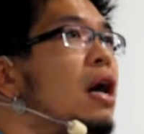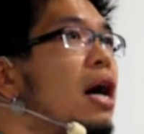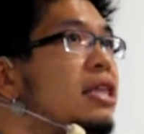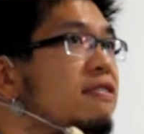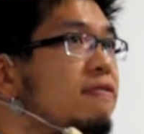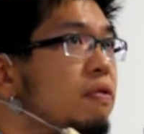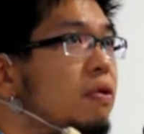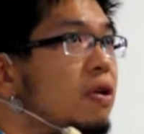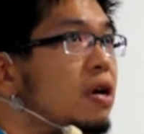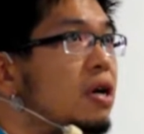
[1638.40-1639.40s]
I think
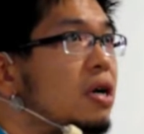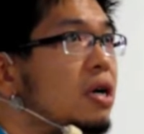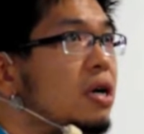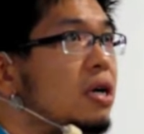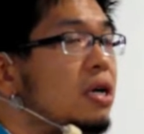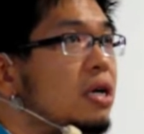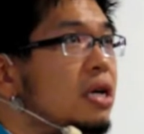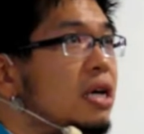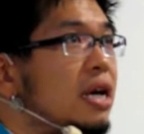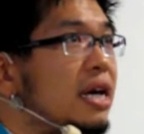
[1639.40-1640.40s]
for
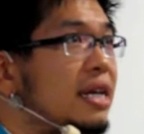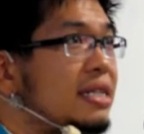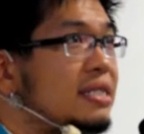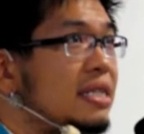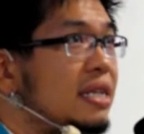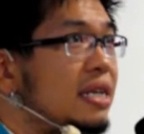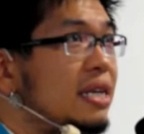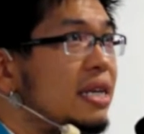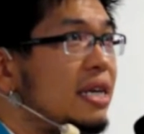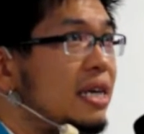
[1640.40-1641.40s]
and it's
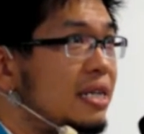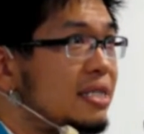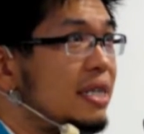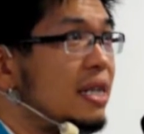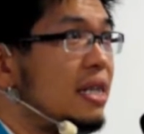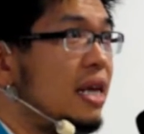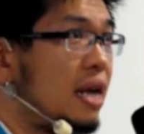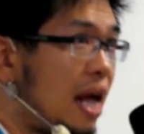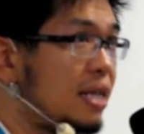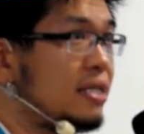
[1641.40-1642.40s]
easy in
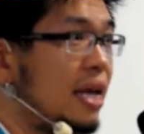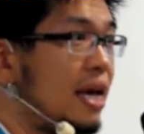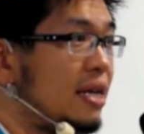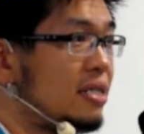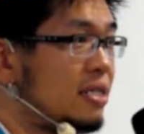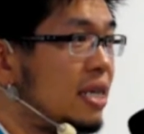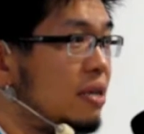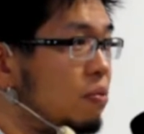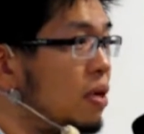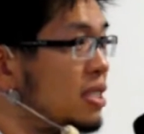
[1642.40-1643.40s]
hindsight
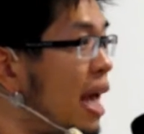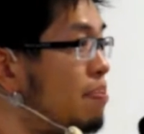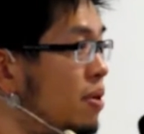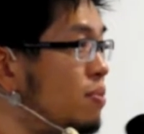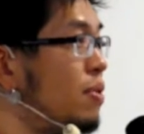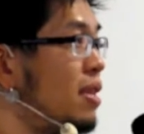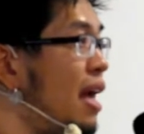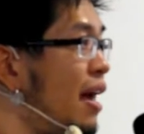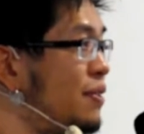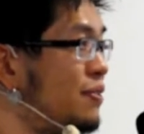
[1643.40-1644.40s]
seeing what's happened with
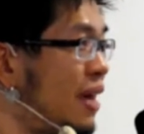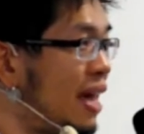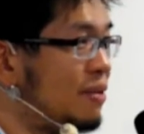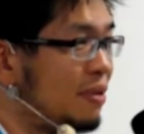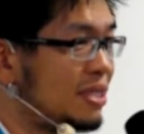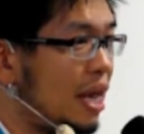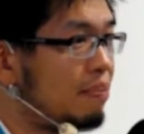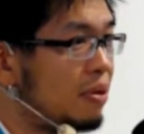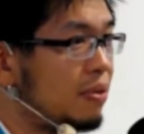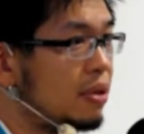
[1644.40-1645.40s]
Yahoo and what's
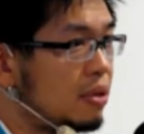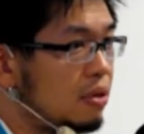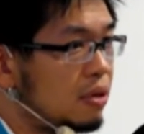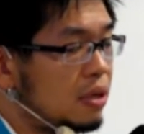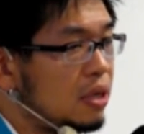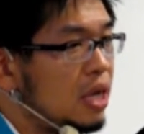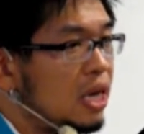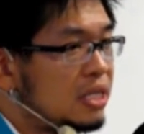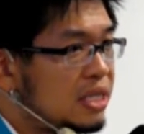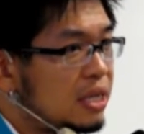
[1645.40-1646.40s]
happened with Google
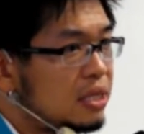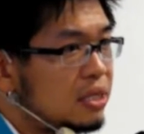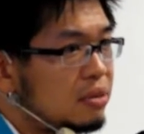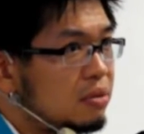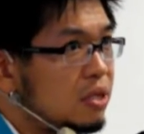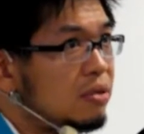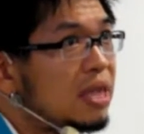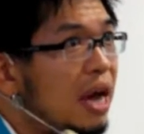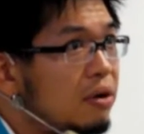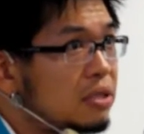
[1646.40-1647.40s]
since two
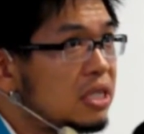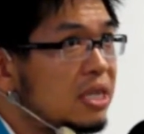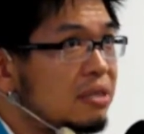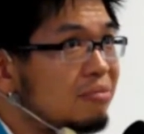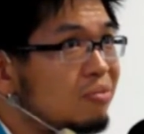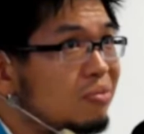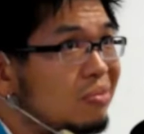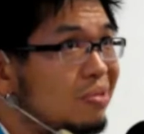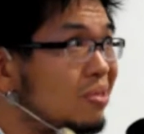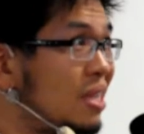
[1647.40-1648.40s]
thousand,
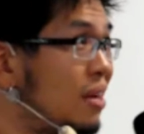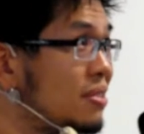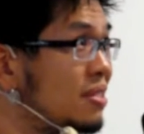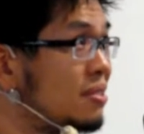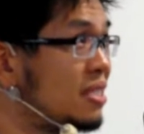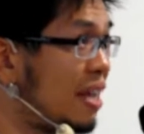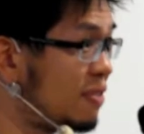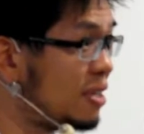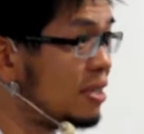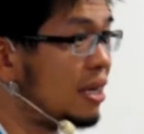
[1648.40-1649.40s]
two thousand seven.
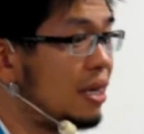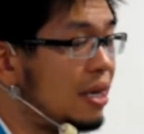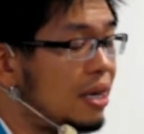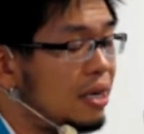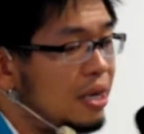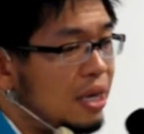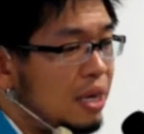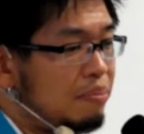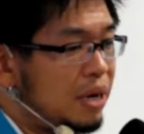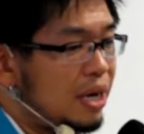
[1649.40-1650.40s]
Uh,
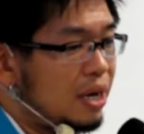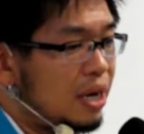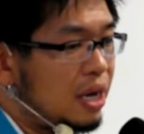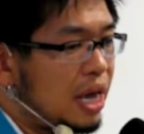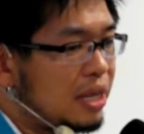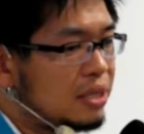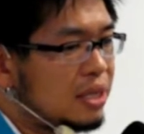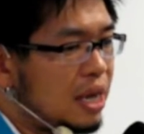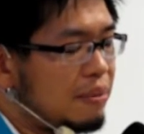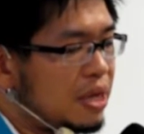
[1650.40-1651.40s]
but at the
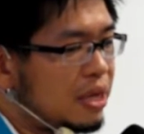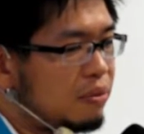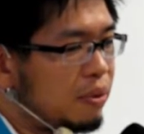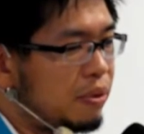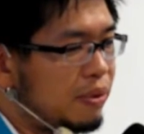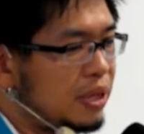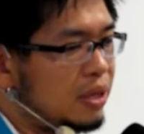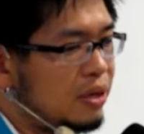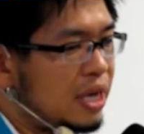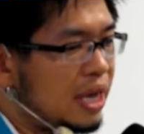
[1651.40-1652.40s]
time, I think we were really
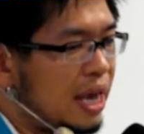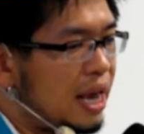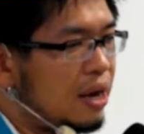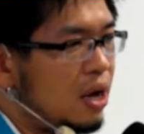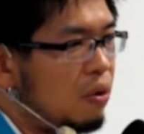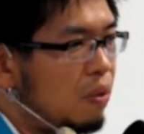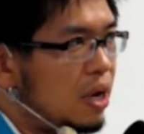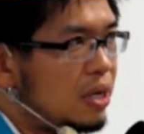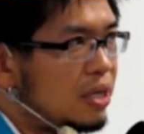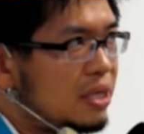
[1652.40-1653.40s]
looking at what
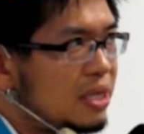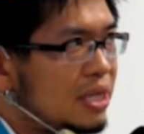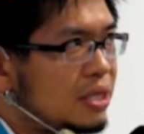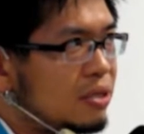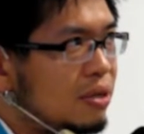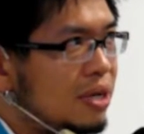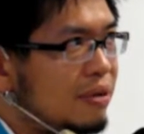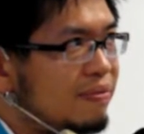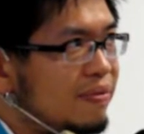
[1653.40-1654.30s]
the, the sort of